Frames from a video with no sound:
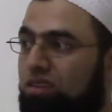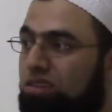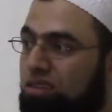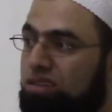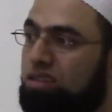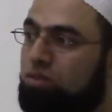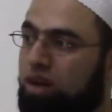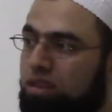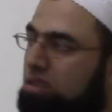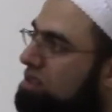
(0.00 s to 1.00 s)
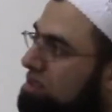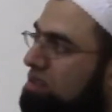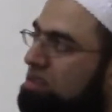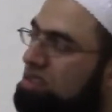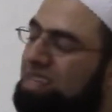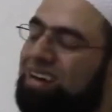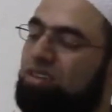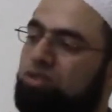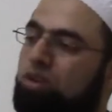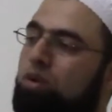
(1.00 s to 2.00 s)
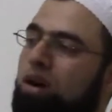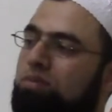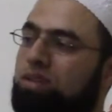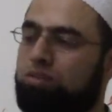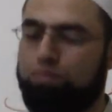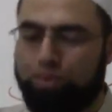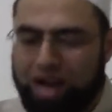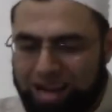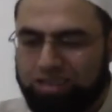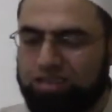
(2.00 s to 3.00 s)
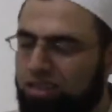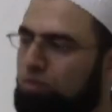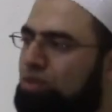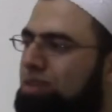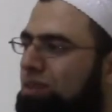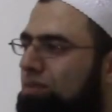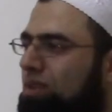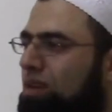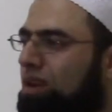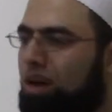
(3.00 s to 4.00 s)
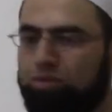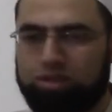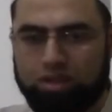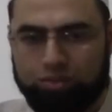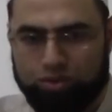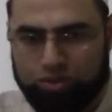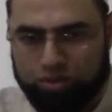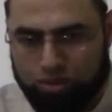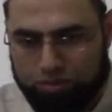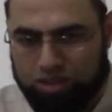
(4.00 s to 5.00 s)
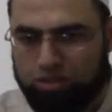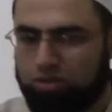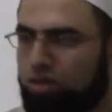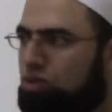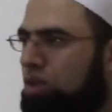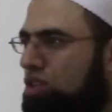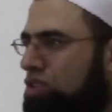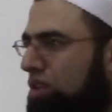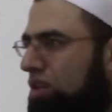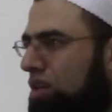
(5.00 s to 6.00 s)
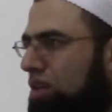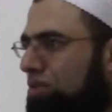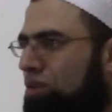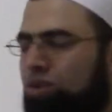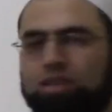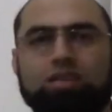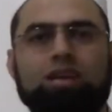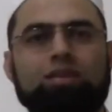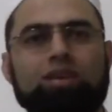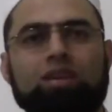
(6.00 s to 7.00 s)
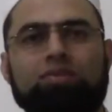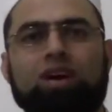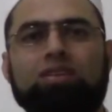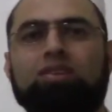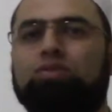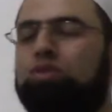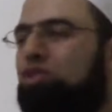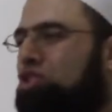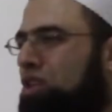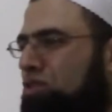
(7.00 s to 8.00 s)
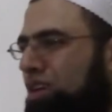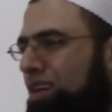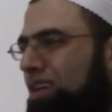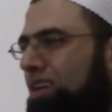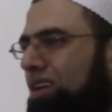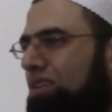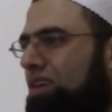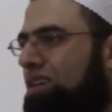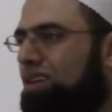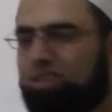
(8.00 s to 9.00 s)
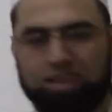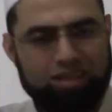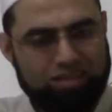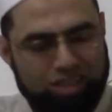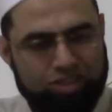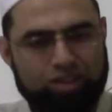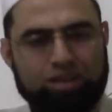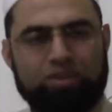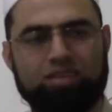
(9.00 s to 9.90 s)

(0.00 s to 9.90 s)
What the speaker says: This is why this is second requirement, practicing Muslim. A Muslim who's committed to his religion. Because he's going to be the father of your children. Right? He's going to teach them.